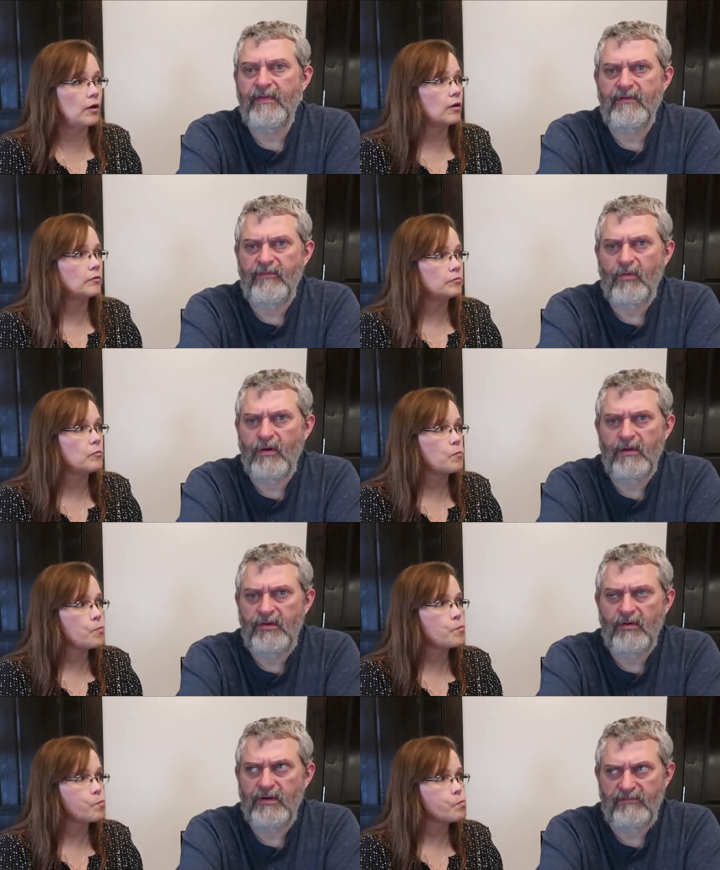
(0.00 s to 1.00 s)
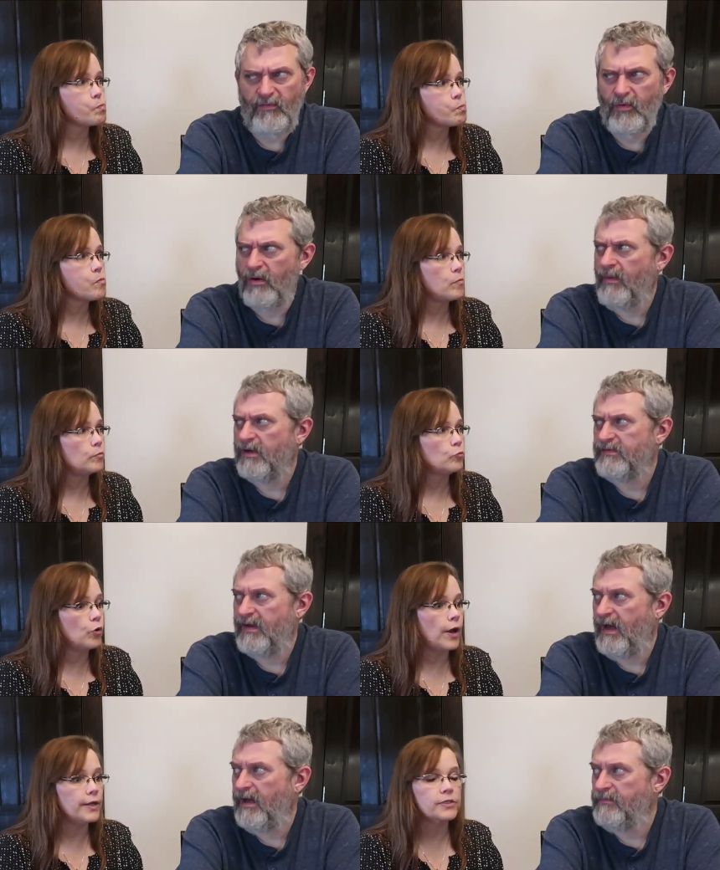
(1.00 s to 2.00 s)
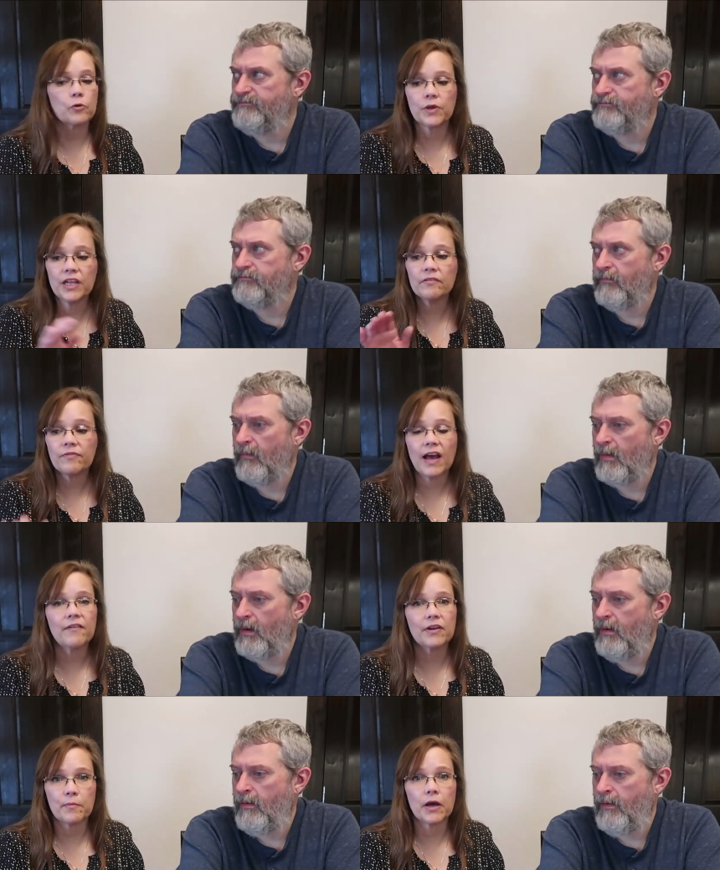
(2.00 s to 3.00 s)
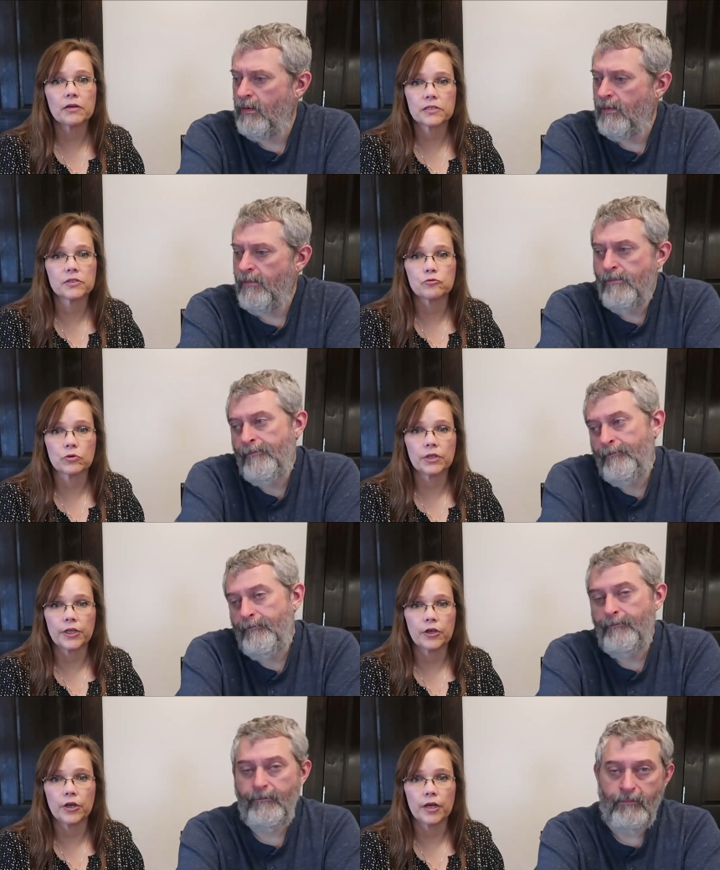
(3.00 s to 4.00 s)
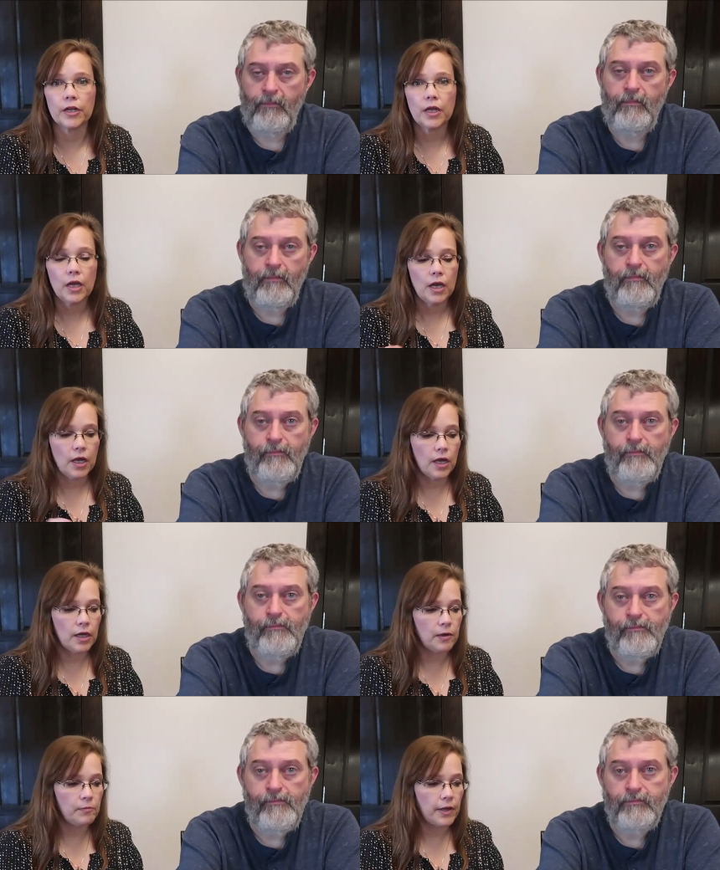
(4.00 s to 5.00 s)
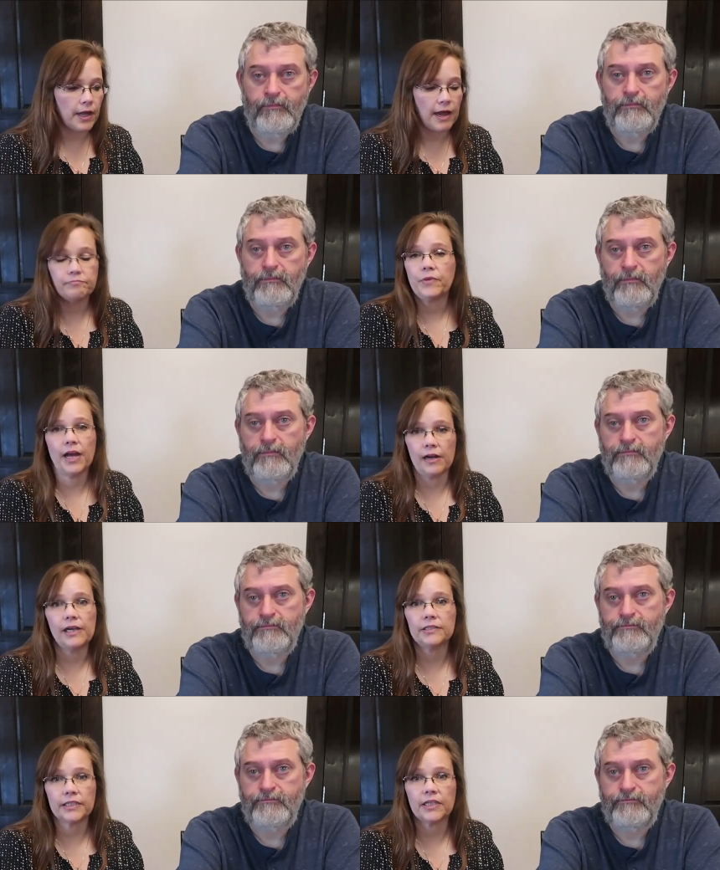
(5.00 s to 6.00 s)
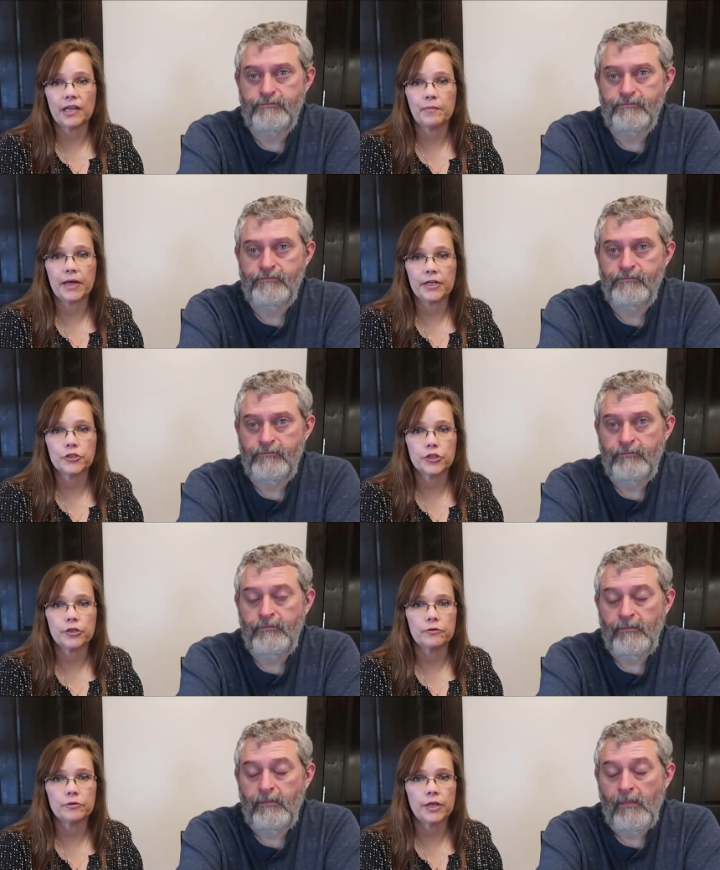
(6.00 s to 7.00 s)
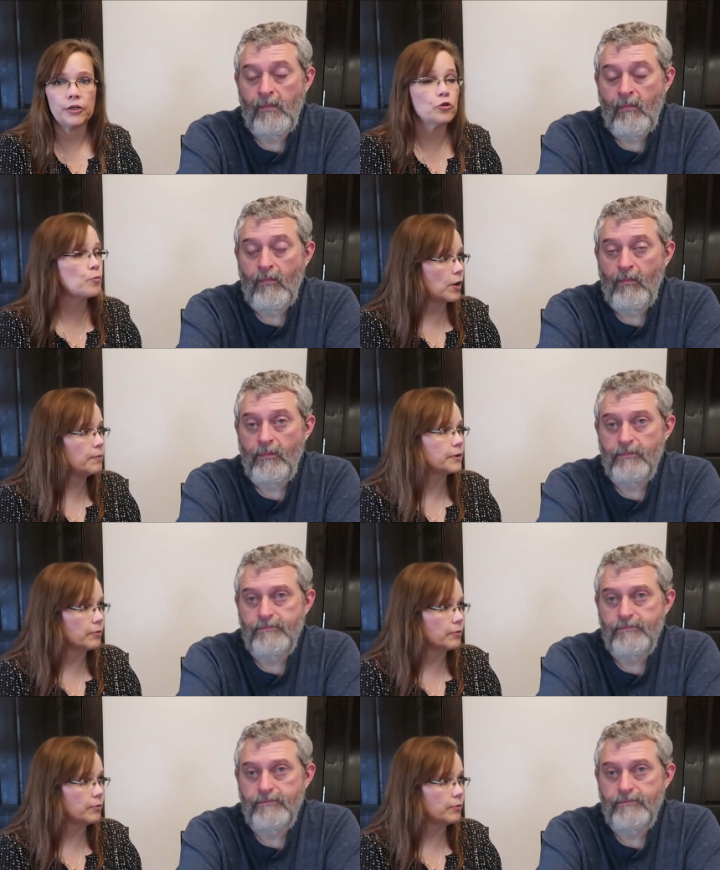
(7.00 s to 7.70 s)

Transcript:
Speaker 1: I think four. You only get four in a box. Right.
Speaker 2: So getting five in a box is really good. Um, yeah, I like that about it too. And you're probably